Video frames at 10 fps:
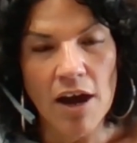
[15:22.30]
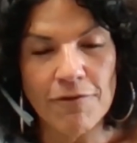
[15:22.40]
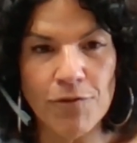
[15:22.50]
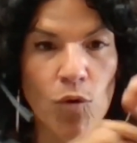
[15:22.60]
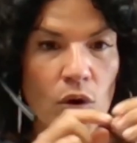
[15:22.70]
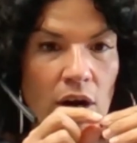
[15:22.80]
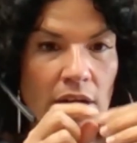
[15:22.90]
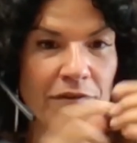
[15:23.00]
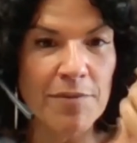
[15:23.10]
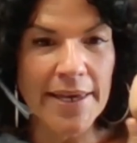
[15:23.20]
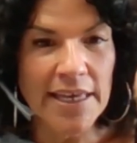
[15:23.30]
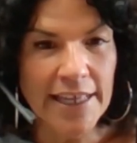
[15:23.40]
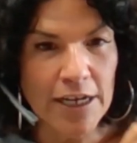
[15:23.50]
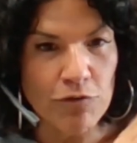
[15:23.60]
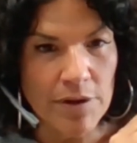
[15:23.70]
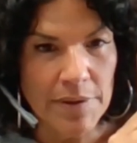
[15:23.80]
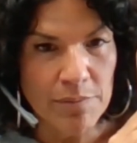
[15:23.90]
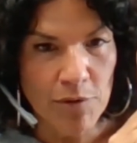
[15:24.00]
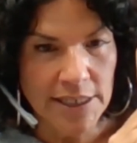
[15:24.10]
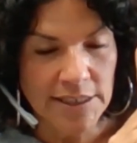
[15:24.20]
for if you're making like a ribbon
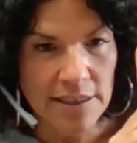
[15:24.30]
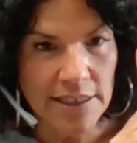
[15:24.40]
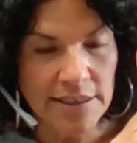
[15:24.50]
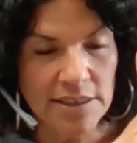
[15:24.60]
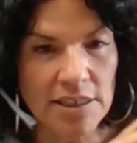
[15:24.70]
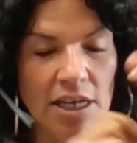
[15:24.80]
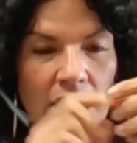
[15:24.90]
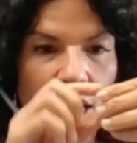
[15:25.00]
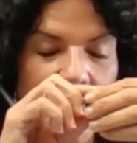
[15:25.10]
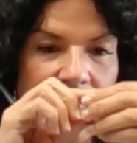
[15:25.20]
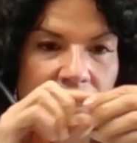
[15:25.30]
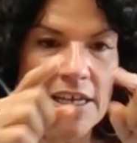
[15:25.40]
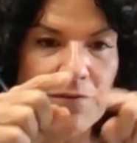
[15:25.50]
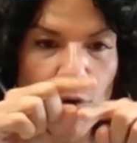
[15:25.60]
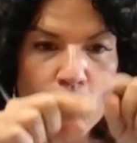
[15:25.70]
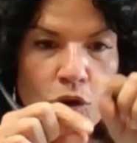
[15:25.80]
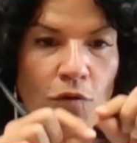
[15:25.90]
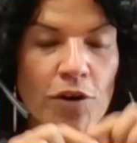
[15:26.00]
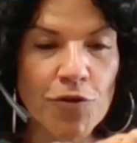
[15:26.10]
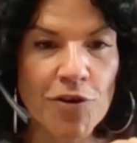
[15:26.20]
bracelet, it's a fold
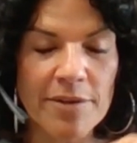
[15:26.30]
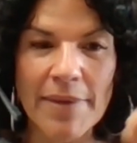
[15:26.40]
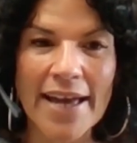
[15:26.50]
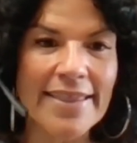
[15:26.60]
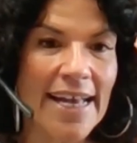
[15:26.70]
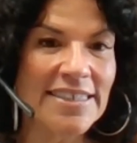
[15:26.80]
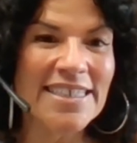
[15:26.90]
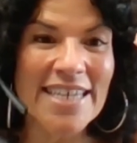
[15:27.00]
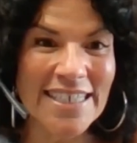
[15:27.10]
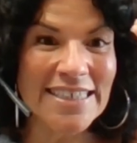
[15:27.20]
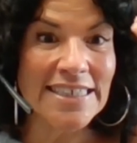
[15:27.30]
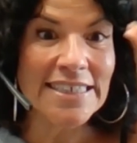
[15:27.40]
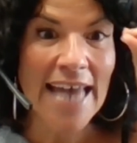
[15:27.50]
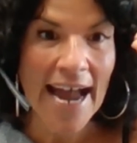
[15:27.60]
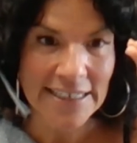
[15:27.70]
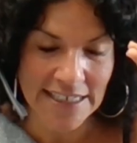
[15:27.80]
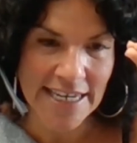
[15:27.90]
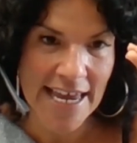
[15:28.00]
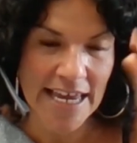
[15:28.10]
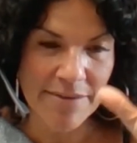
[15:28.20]
over crimp, and that's the exact
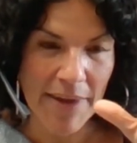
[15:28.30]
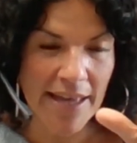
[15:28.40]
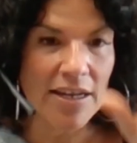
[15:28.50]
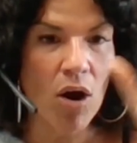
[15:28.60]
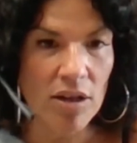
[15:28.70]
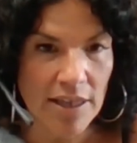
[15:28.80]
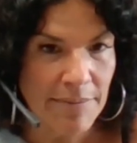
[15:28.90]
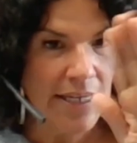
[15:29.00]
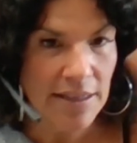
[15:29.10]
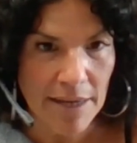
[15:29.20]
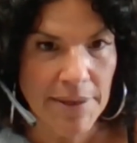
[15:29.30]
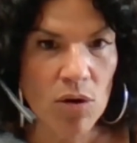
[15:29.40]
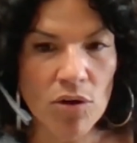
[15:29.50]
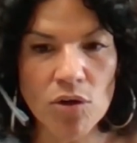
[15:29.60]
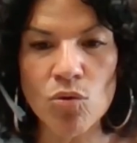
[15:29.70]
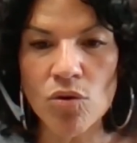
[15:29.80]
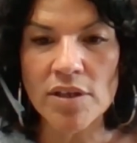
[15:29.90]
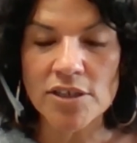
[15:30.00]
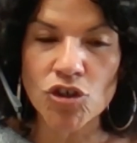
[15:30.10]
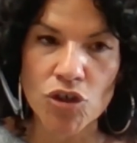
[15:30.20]
name. And let me go to Google
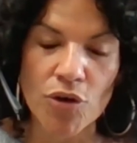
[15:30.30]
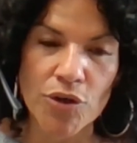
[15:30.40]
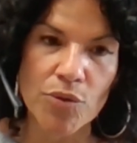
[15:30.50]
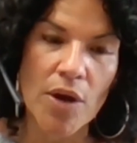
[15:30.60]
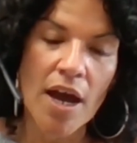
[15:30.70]
and show you.